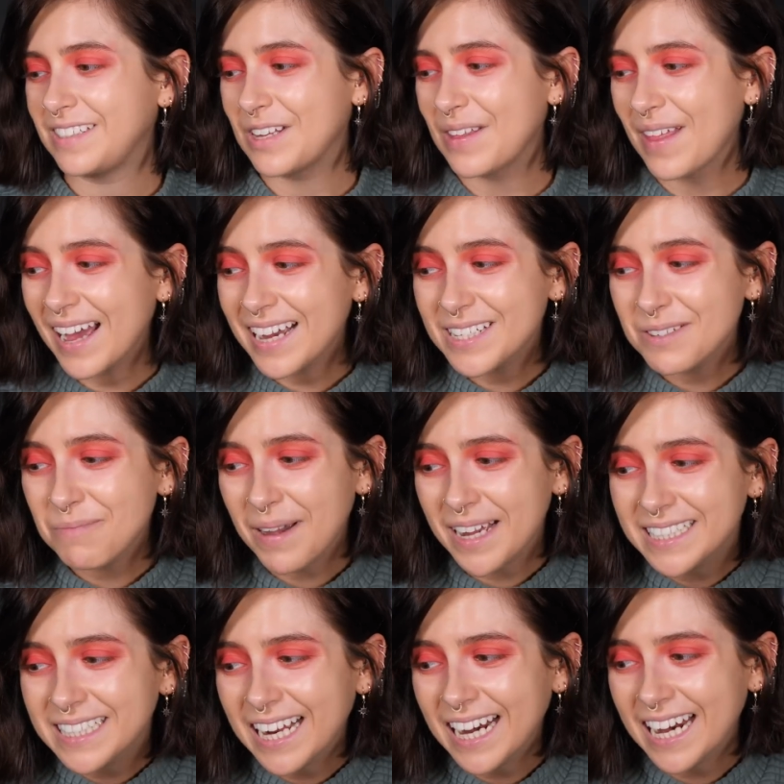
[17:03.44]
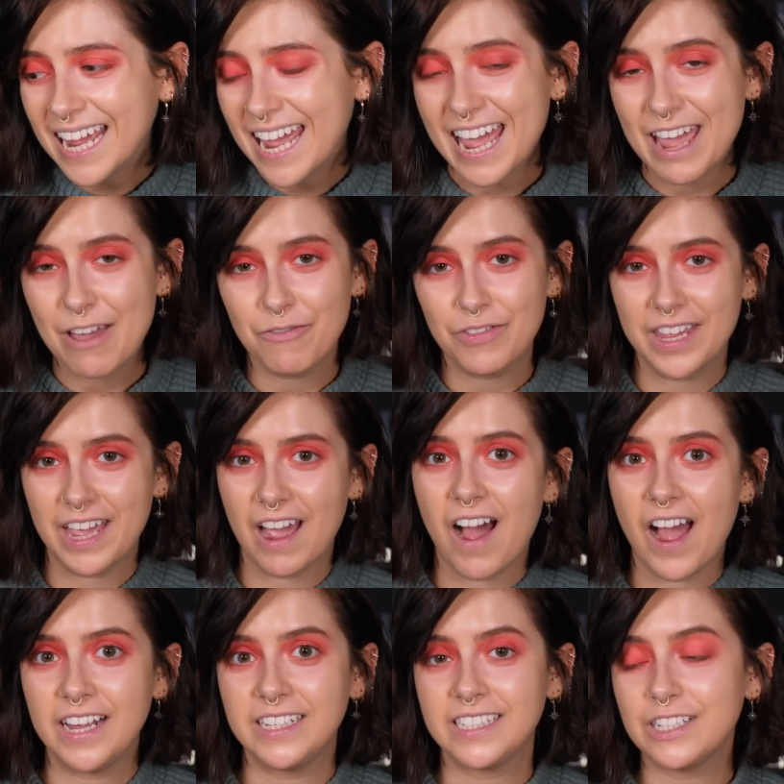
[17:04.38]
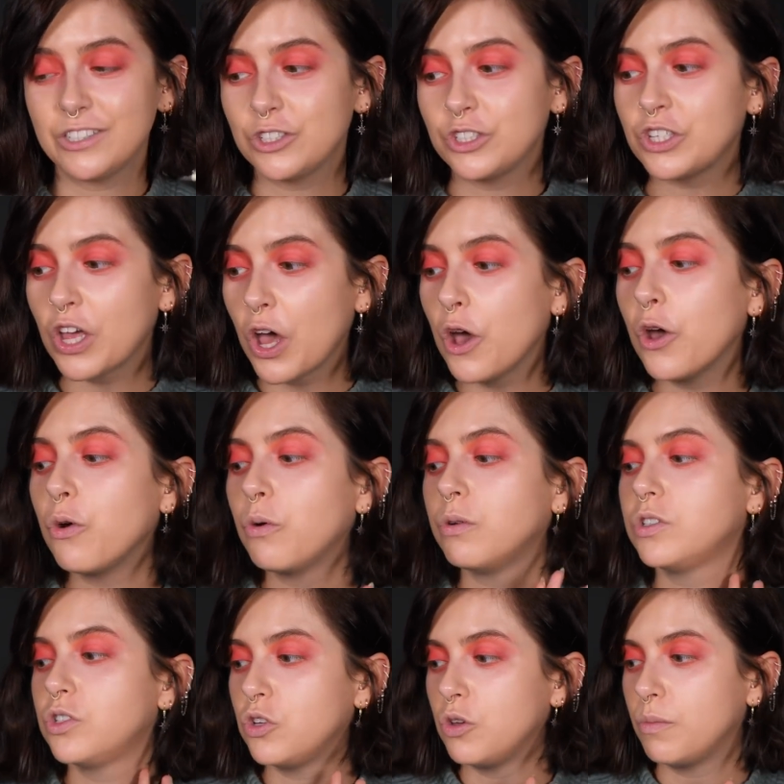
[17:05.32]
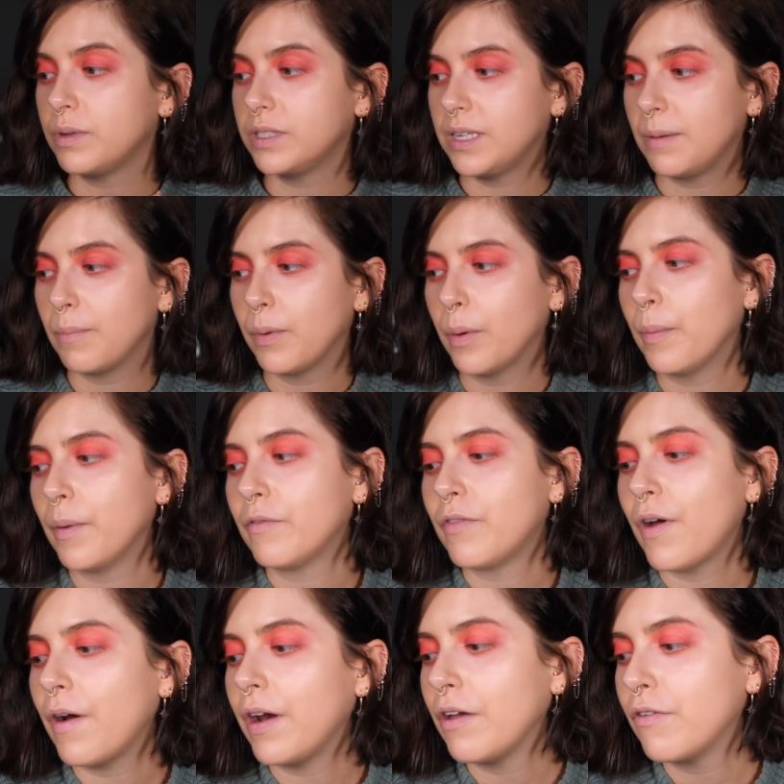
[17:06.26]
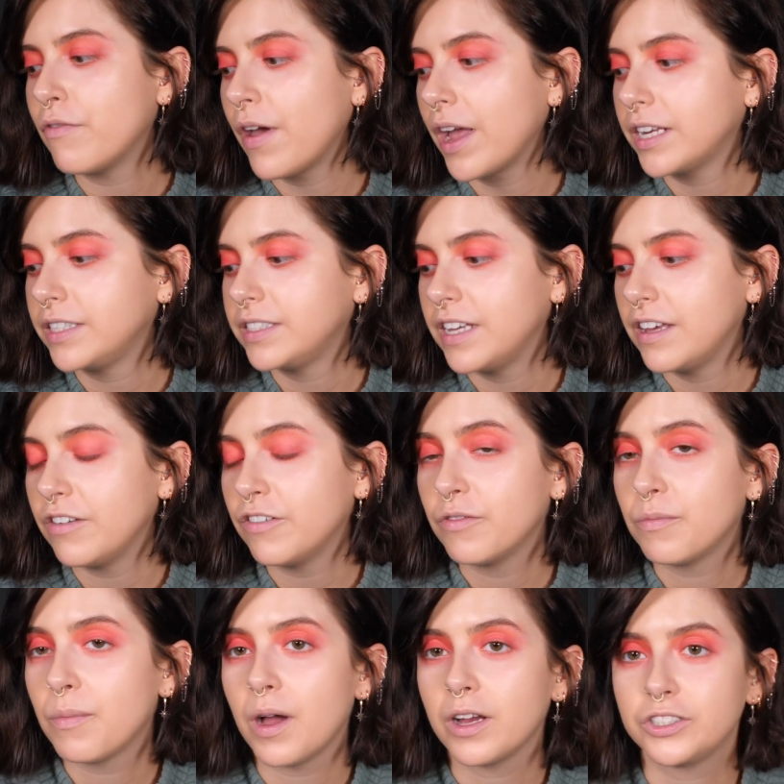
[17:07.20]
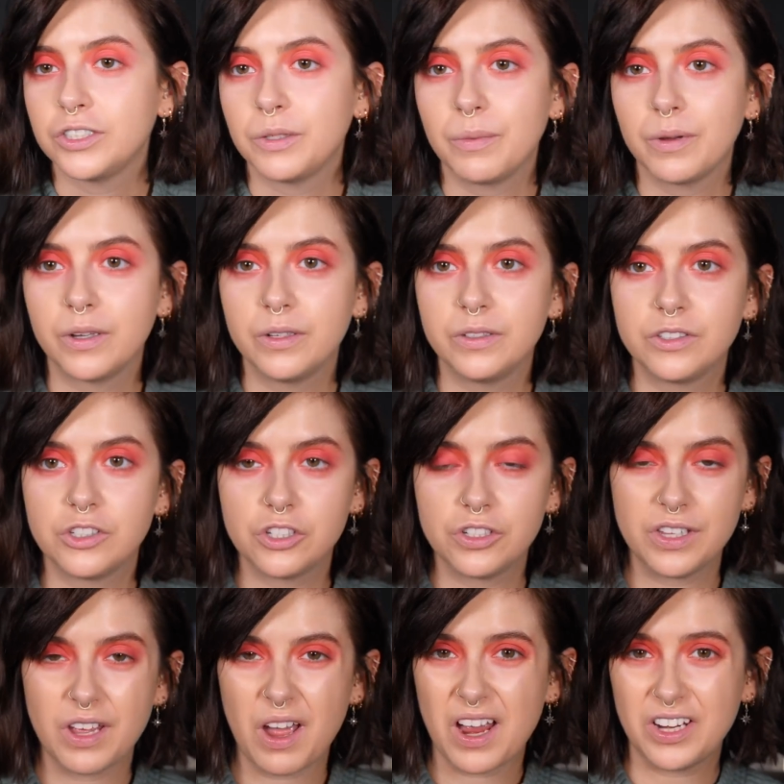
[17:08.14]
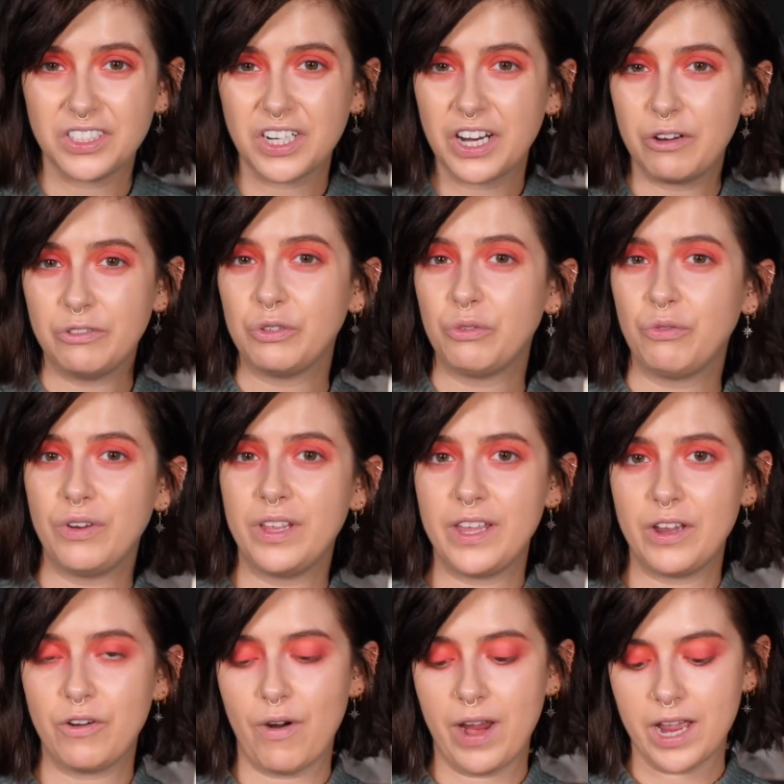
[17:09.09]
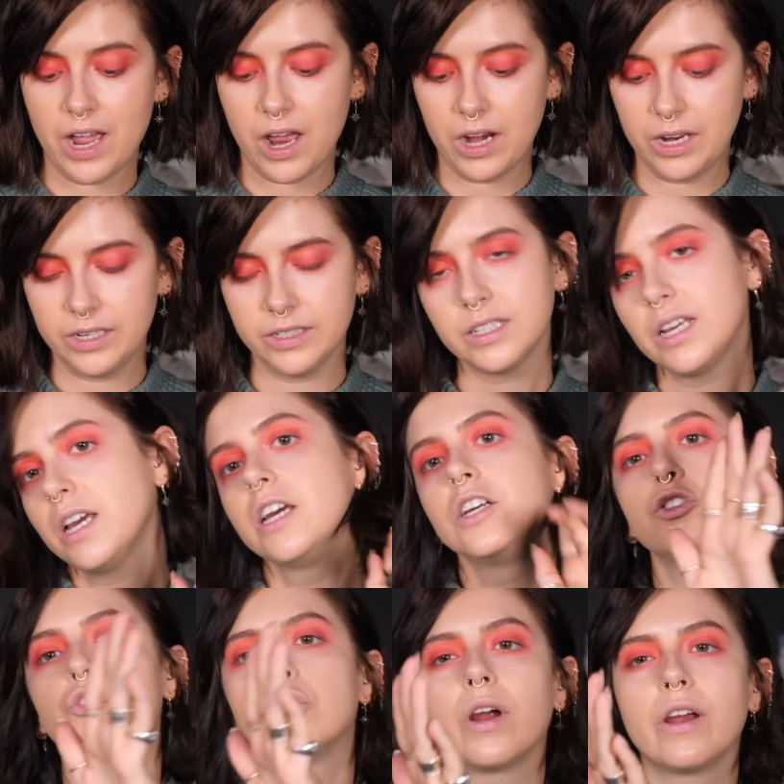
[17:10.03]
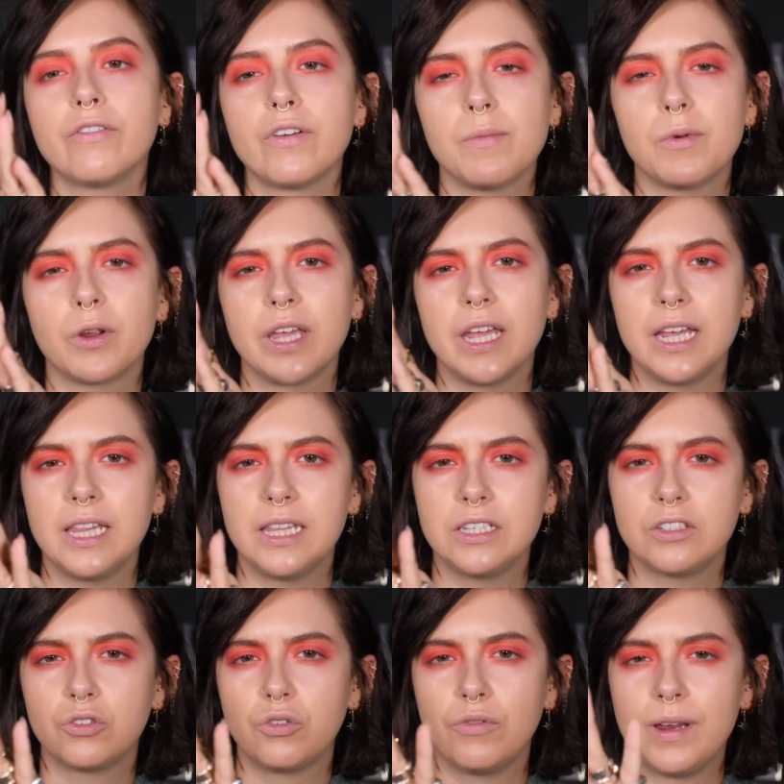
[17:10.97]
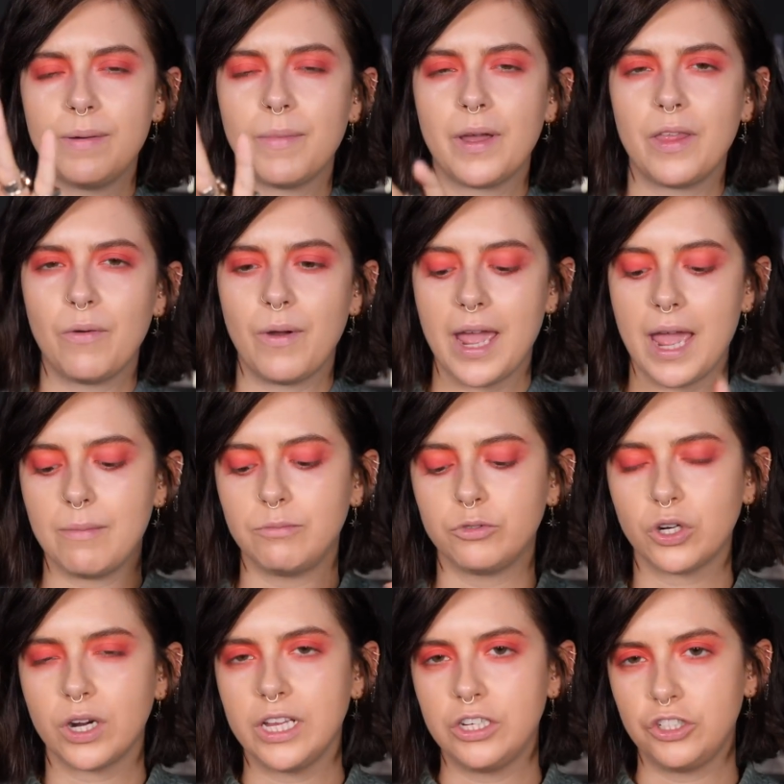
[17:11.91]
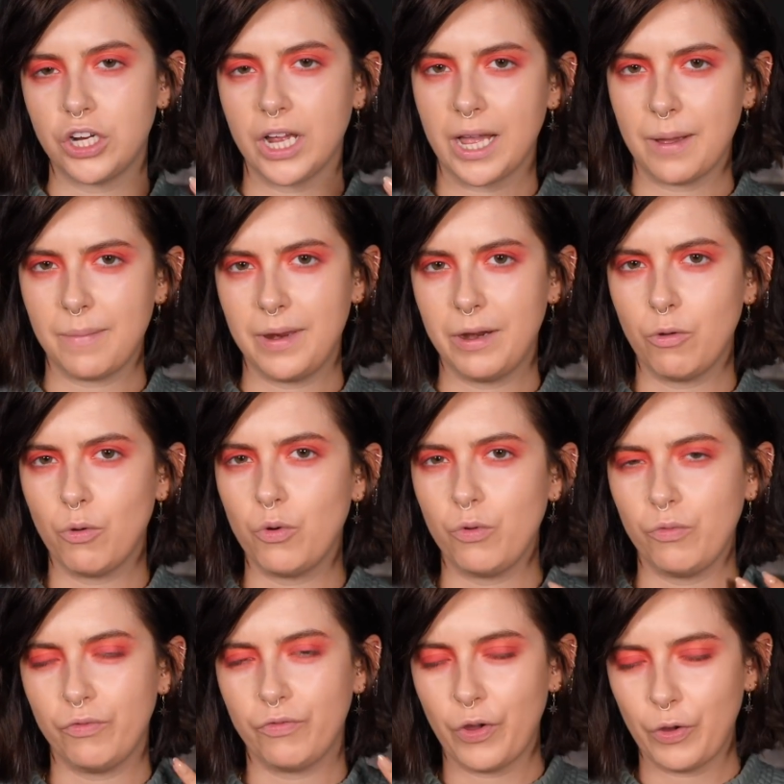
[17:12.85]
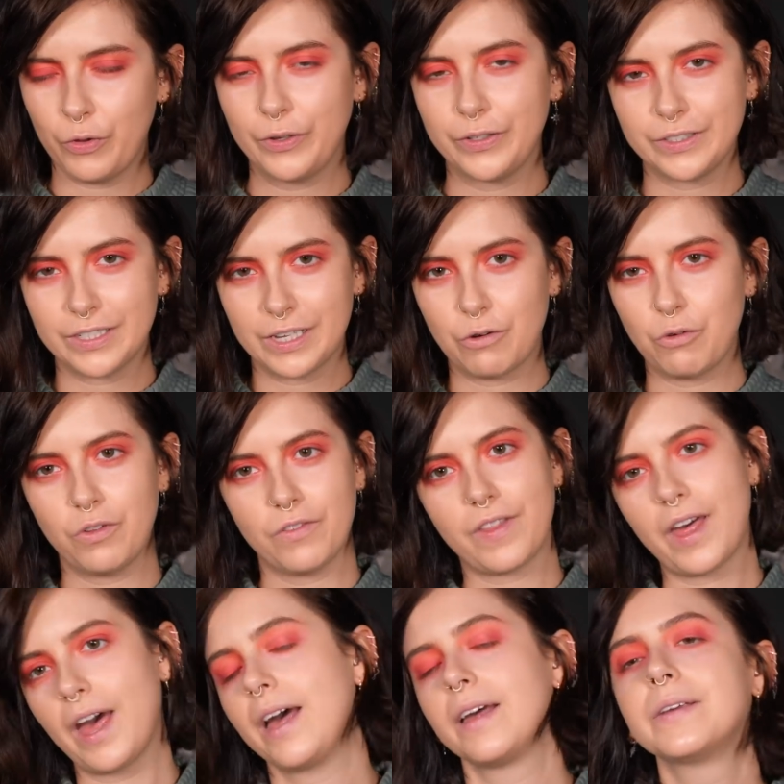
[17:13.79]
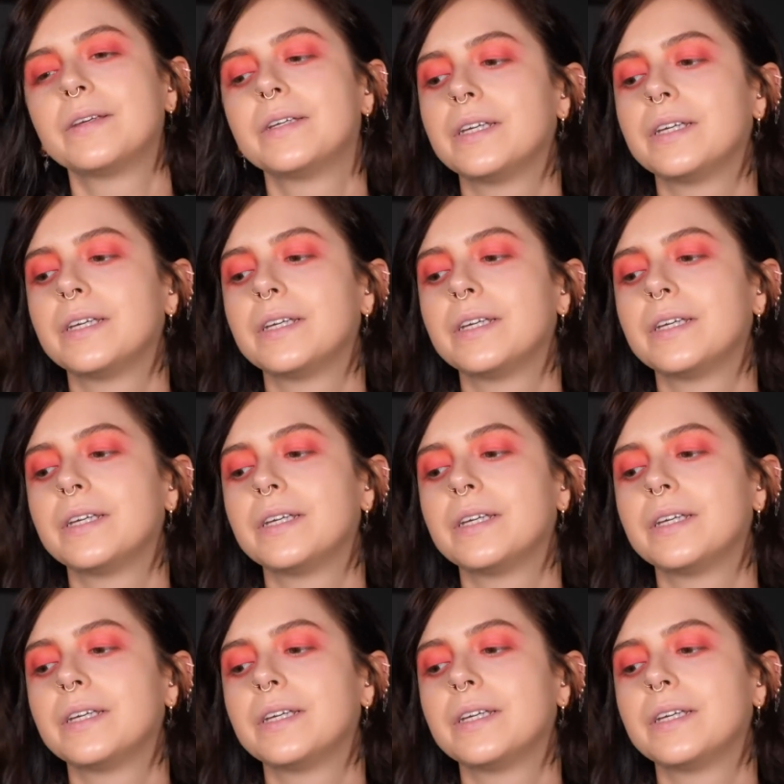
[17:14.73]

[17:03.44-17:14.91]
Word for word: so that is basically it for the eyes. It's so super simple but very effective, partially because just the eyeshadows are really great colours. Sorry if I'm looking in the screen by the way, I'm trying to check I'm in focus and all of that